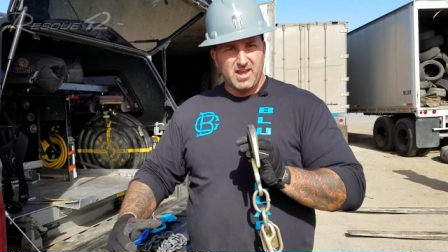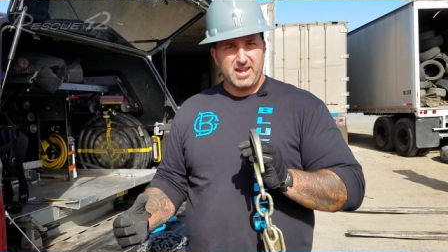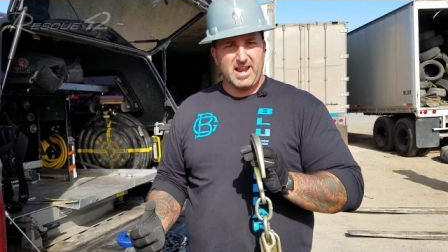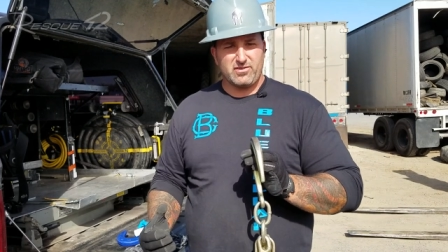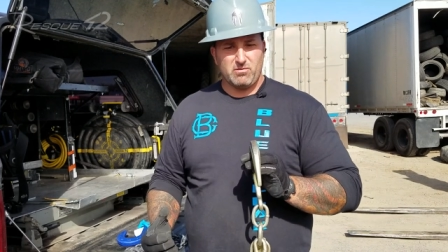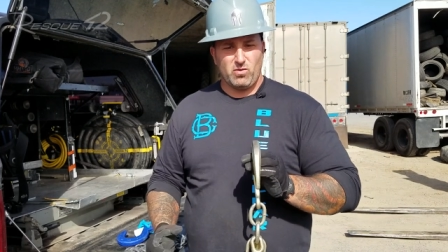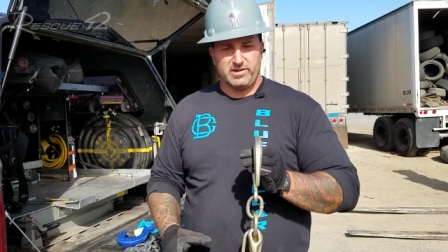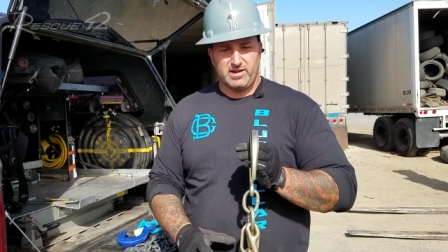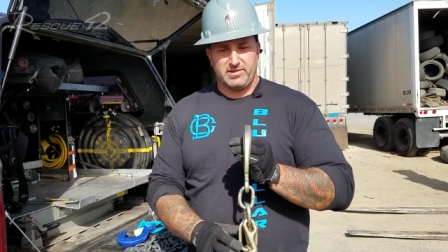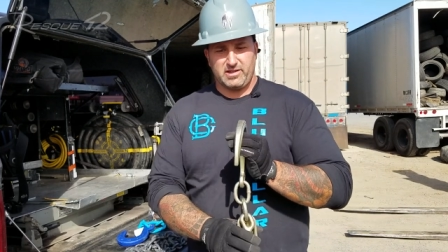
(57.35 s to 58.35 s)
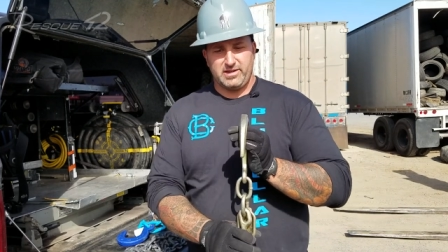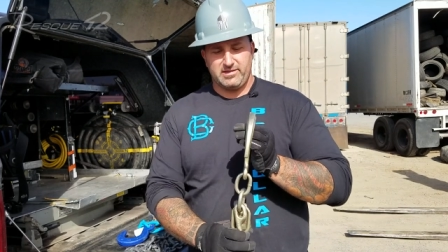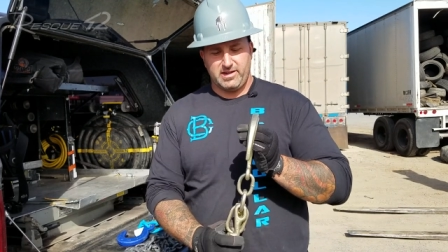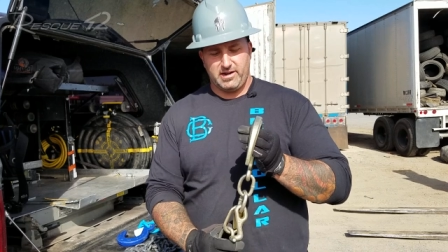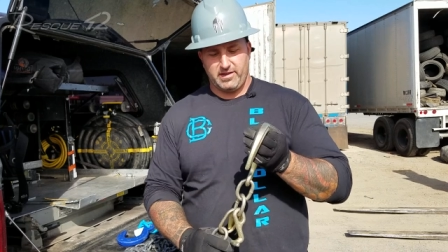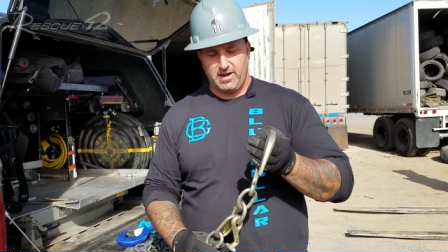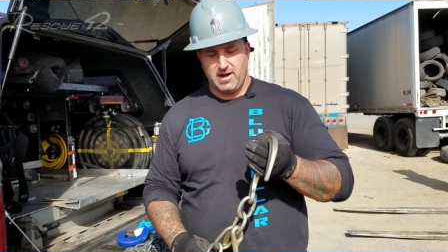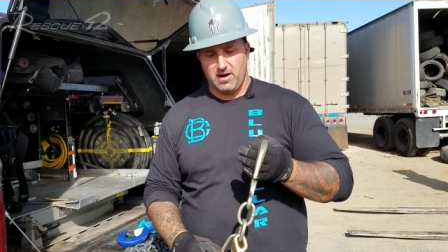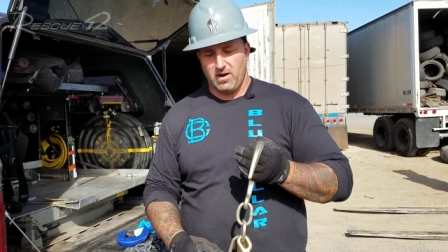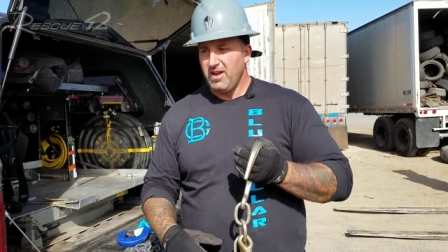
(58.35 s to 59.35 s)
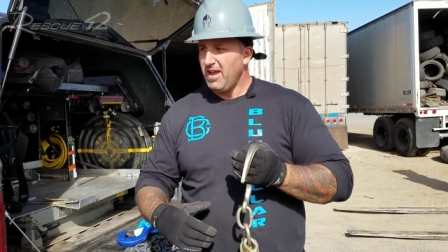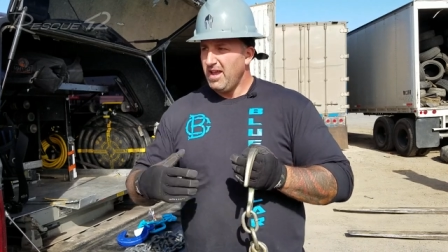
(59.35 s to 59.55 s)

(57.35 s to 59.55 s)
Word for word: connection points on the clean side of the car